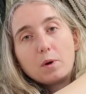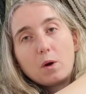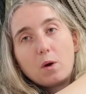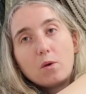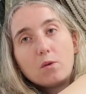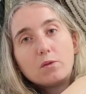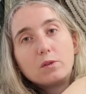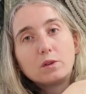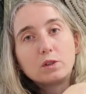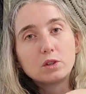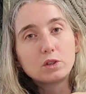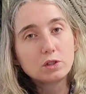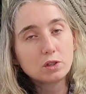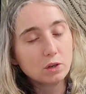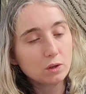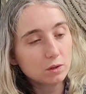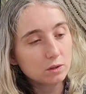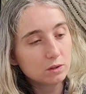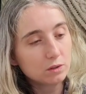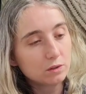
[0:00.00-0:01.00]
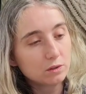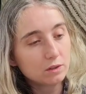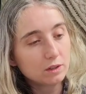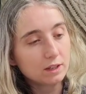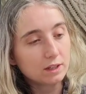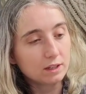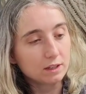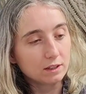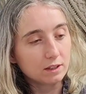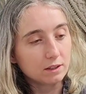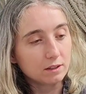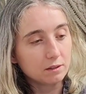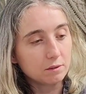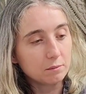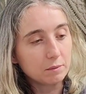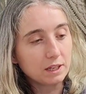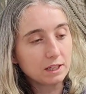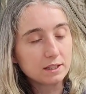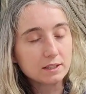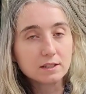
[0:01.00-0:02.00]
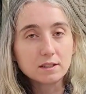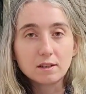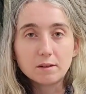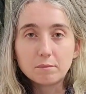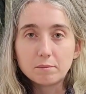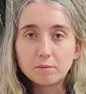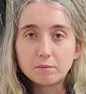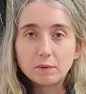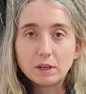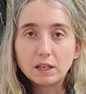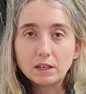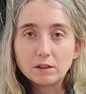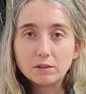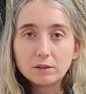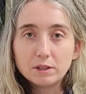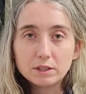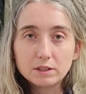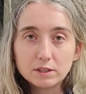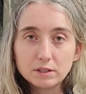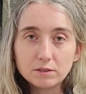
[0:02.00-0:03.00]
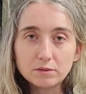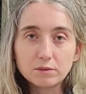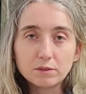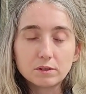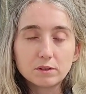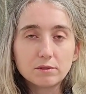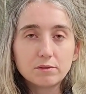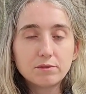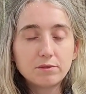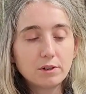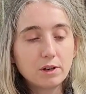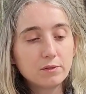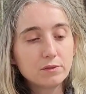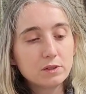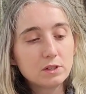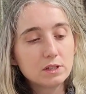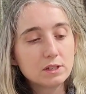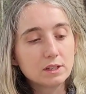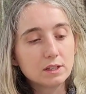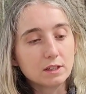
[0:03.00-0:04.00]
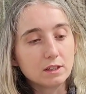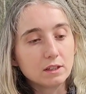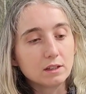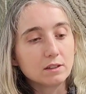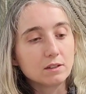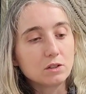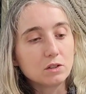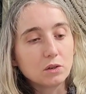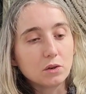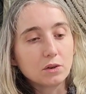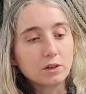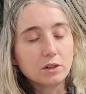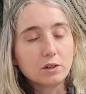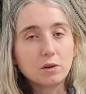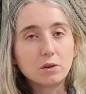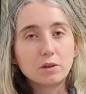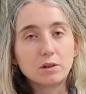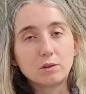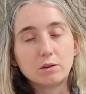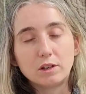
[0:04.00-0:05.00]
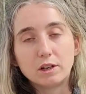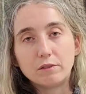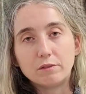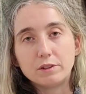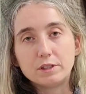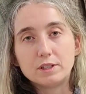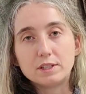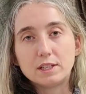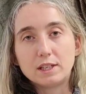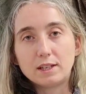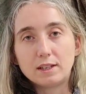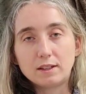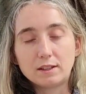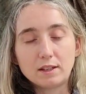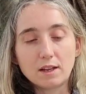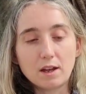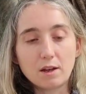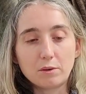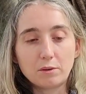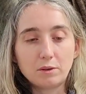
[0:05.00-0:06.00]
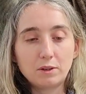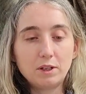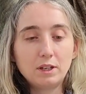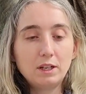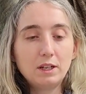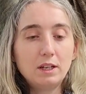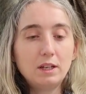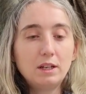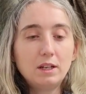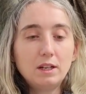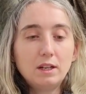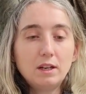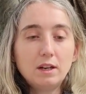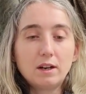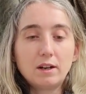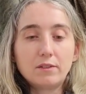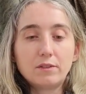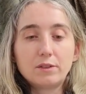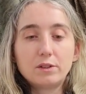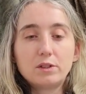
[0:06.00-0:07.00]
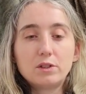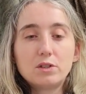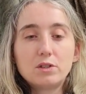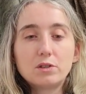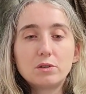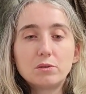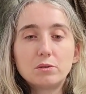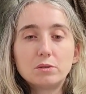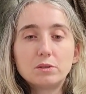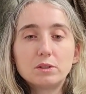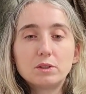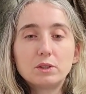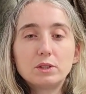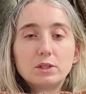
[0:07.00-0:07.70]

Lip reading: over the shoulder and make some increases for the front and join everything down under the shoulders.